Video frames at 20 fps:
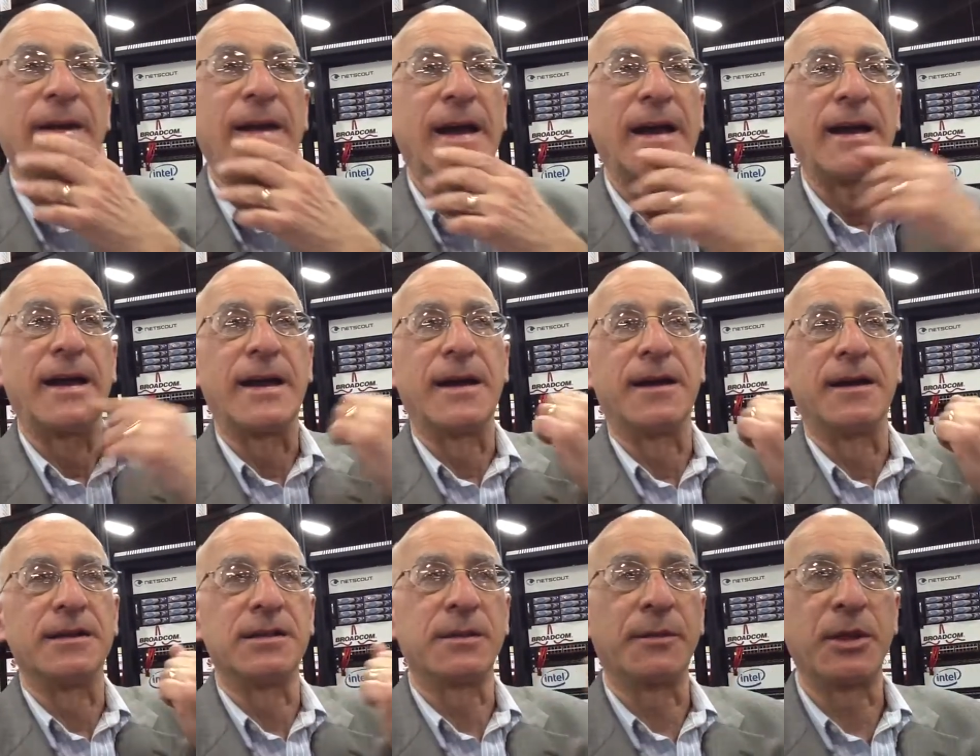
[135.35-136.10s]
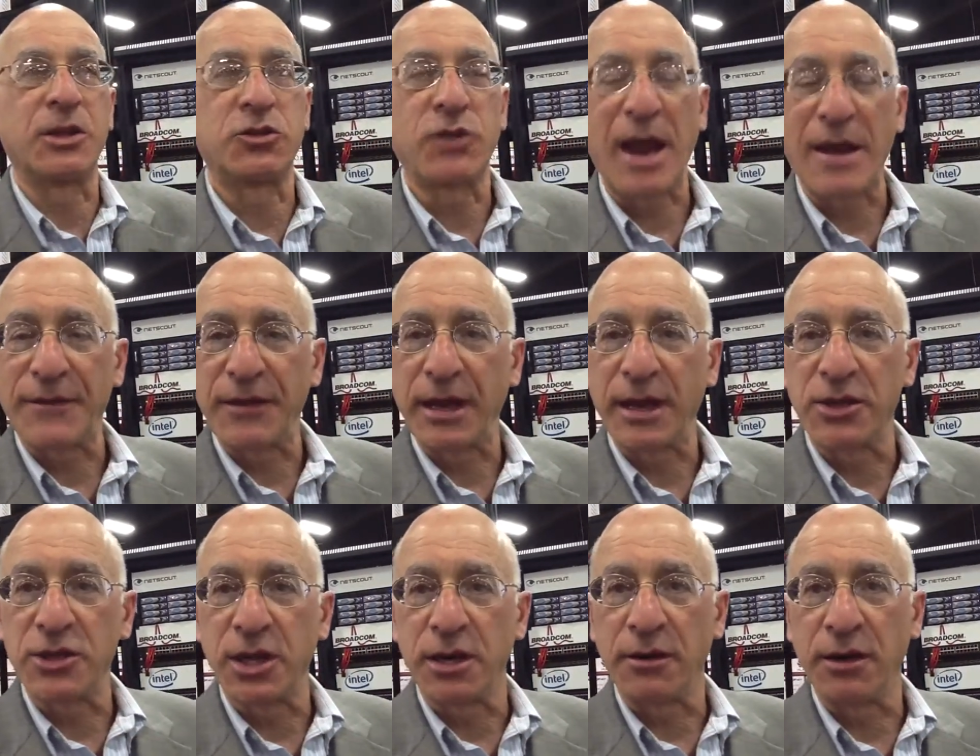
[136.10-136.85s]
uh, some of the traffic
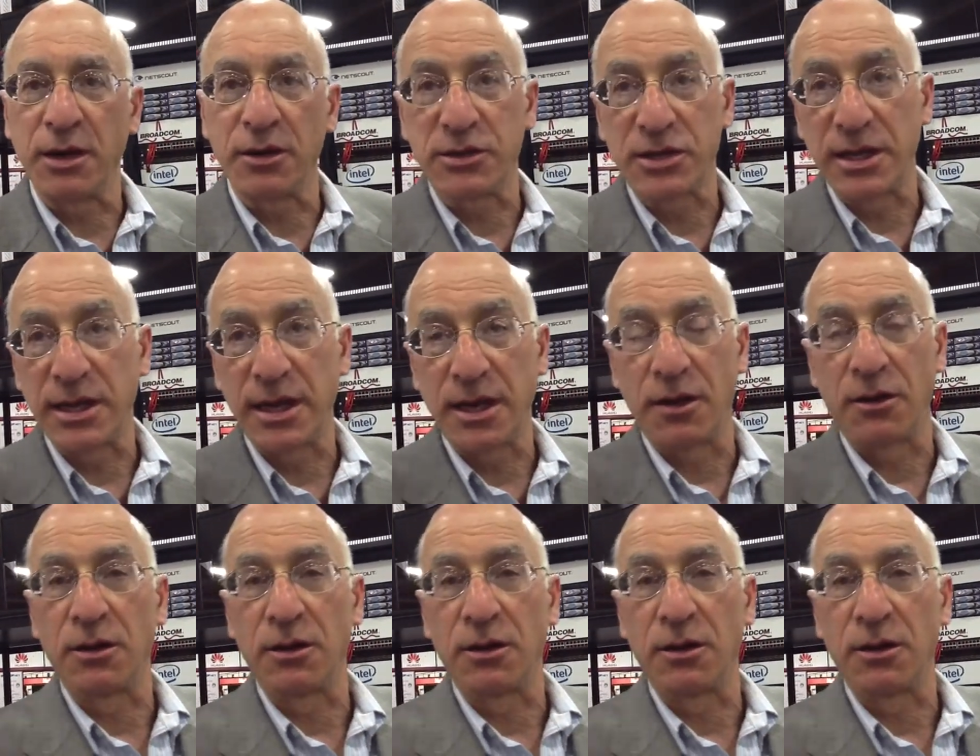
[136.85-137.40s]
engineering you'll see here.